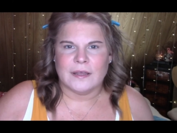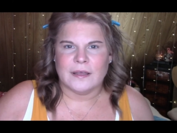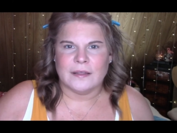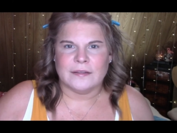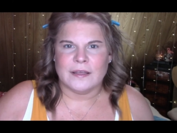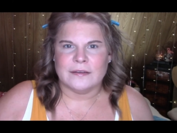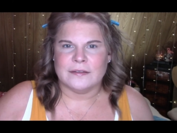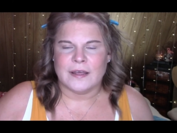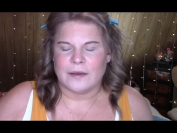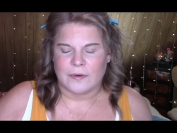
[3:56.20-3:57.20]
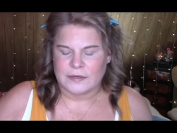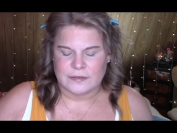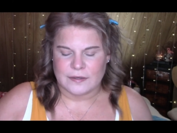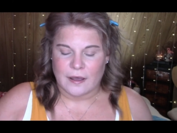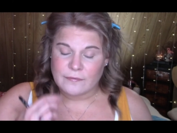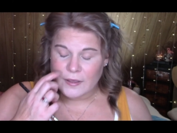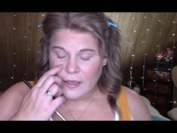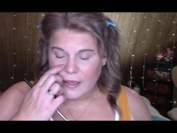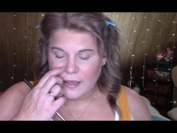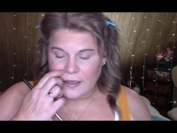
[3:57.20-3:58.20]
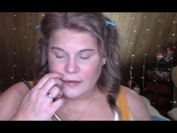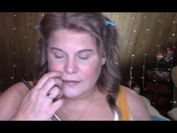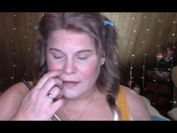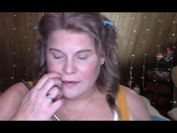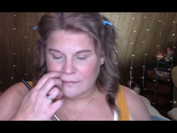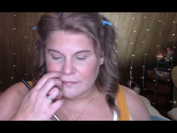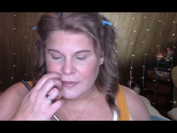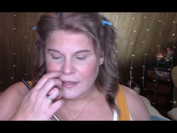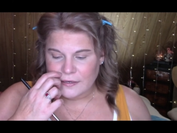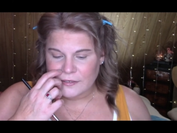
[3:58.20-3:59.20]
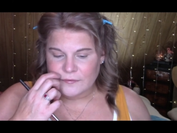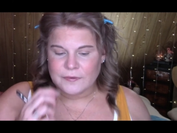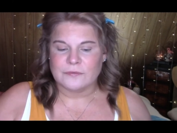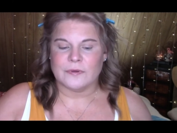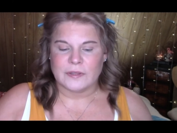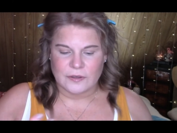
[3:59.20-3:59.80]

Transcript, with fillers: At the end of the day, it washes off. And um, it just feels really